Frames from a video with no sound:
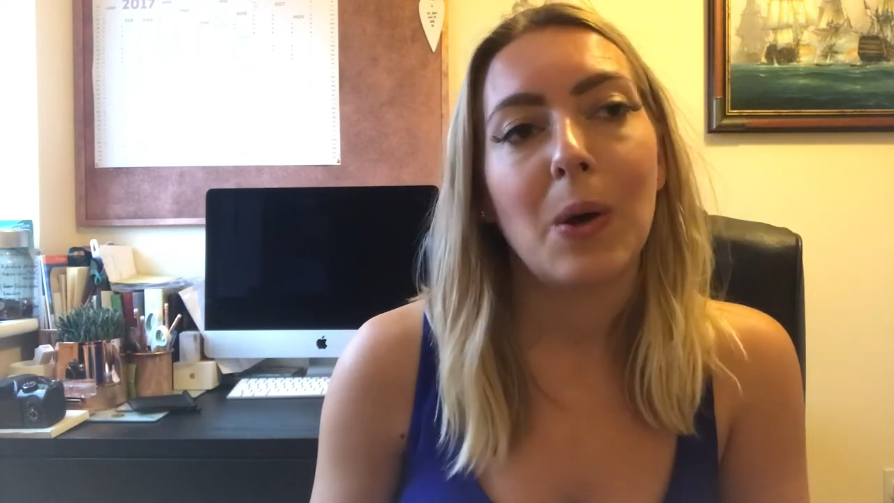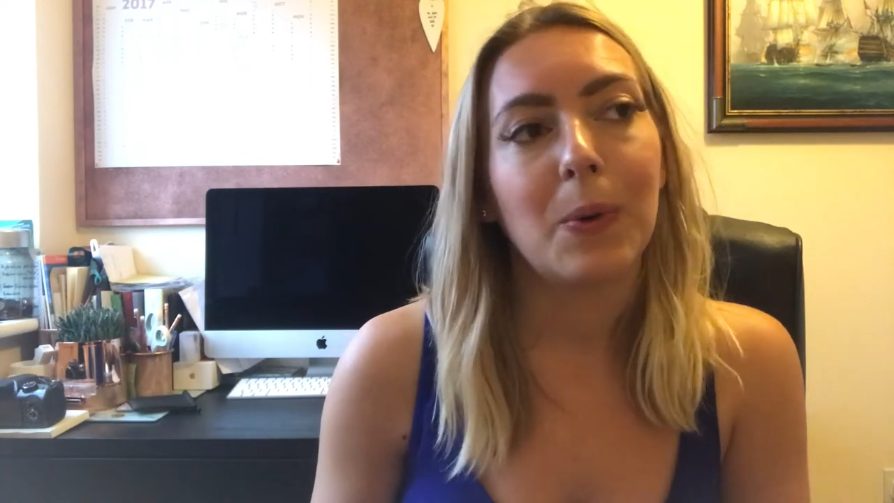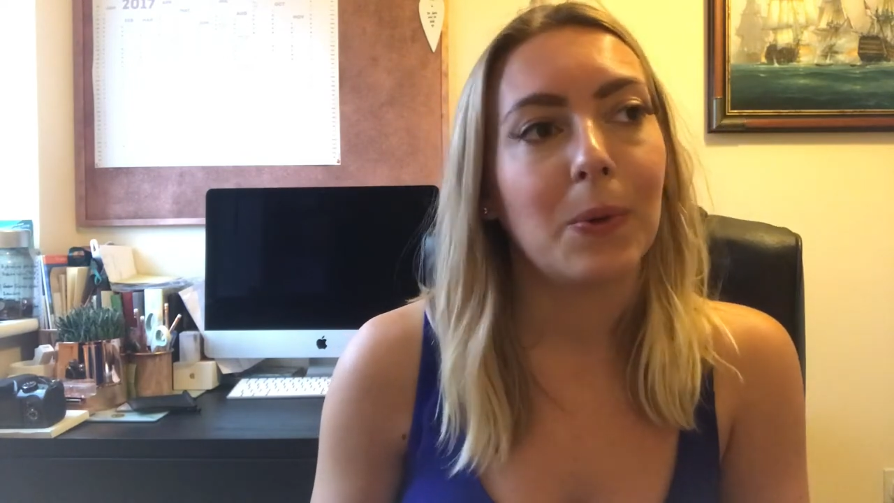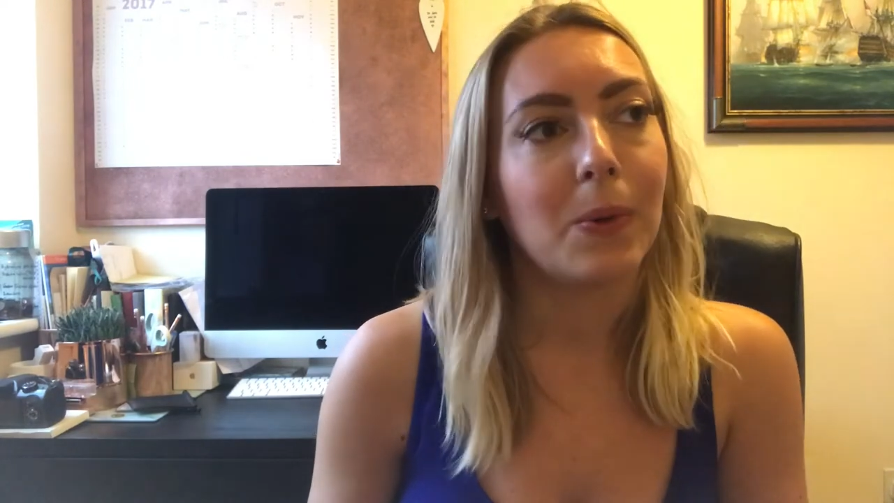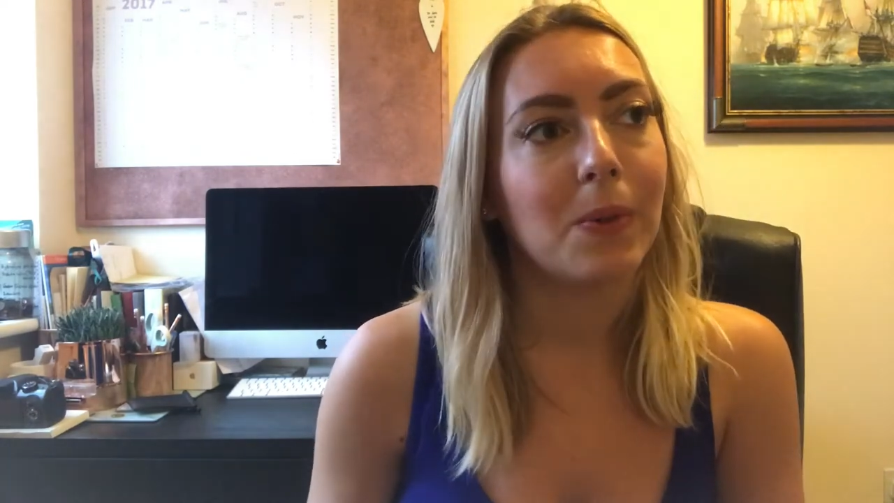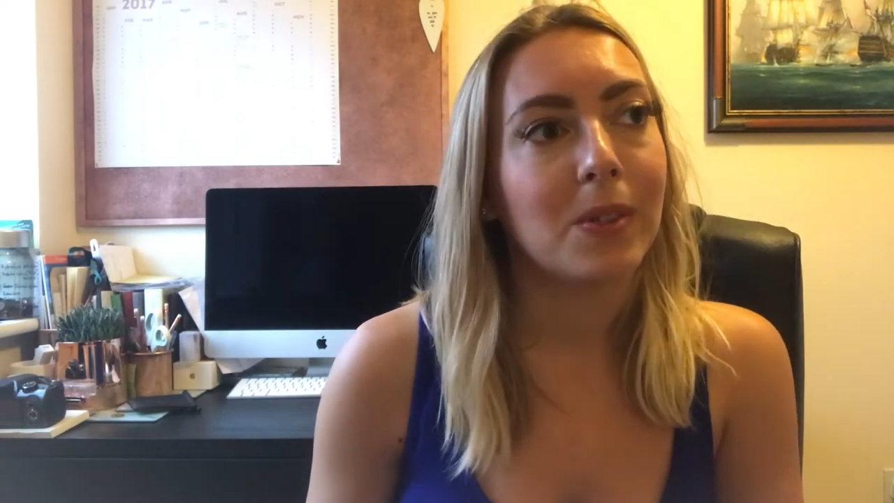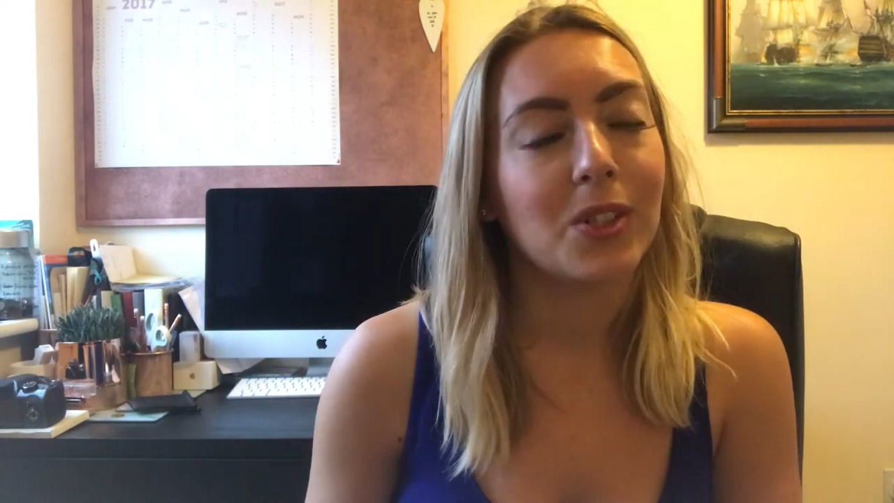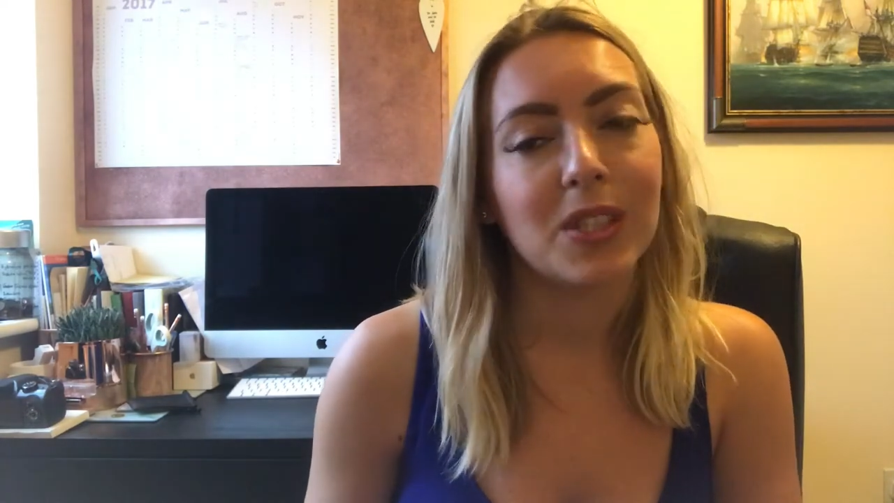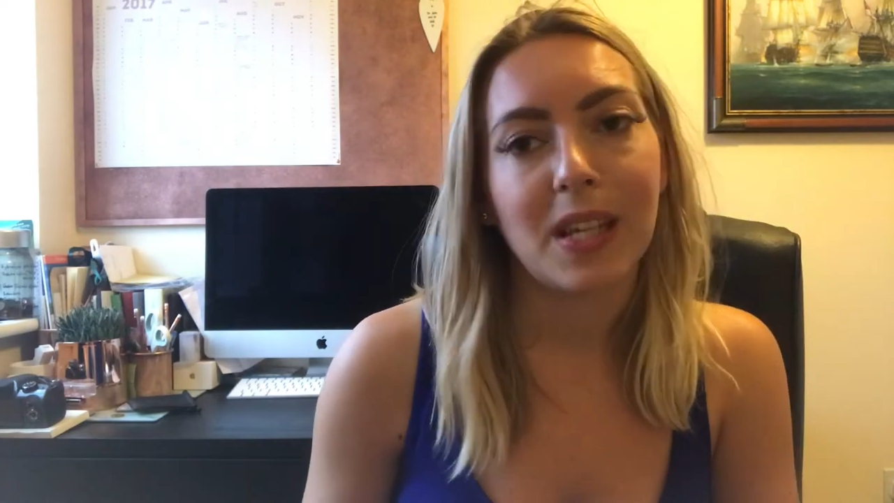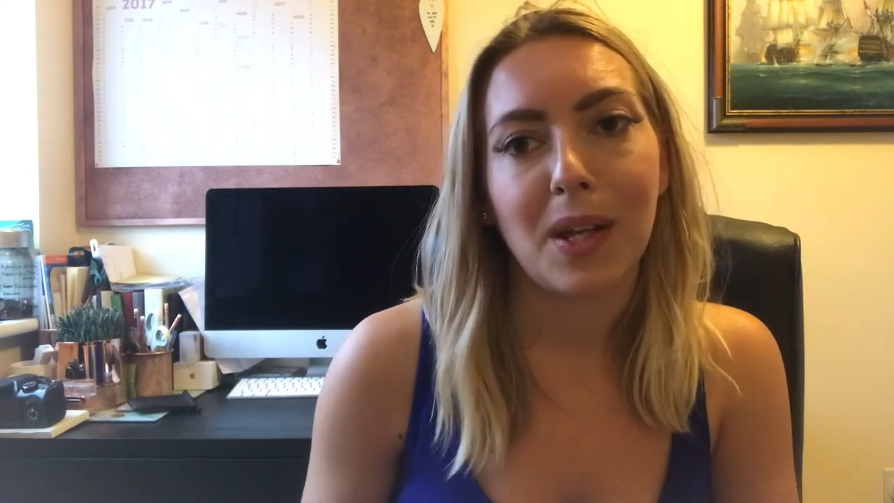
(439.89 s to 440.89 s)
or
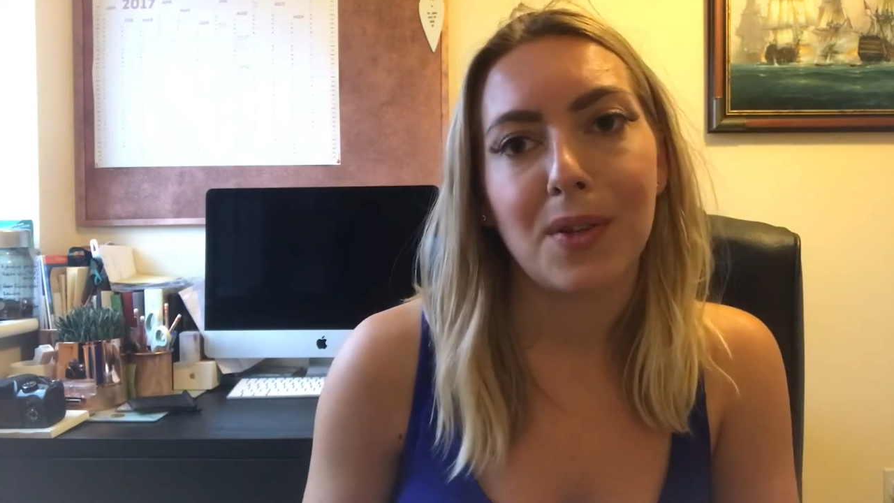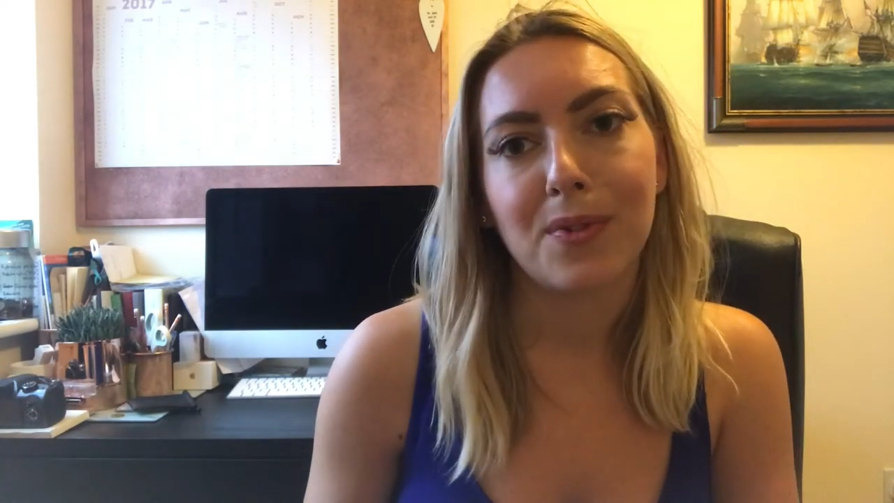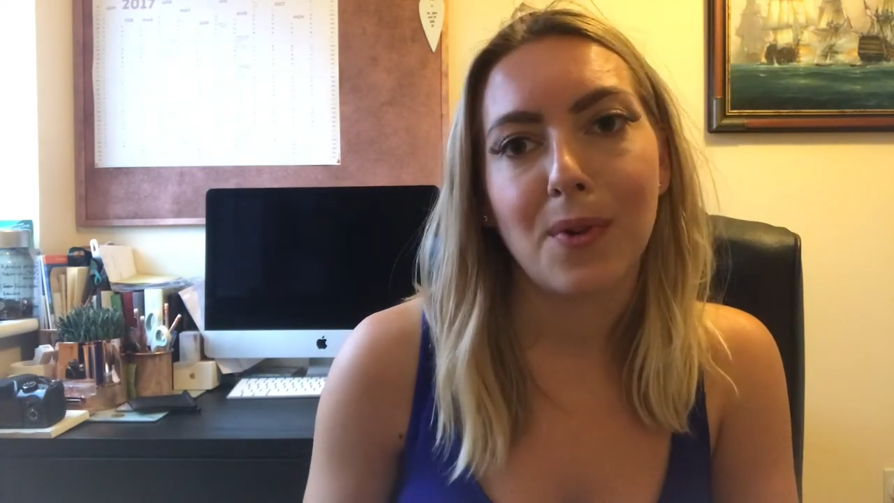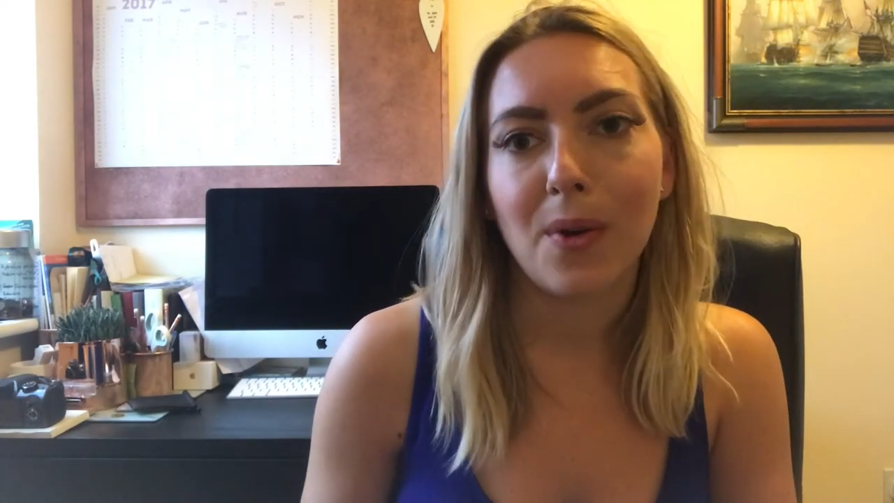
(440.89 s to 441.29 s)
just kind of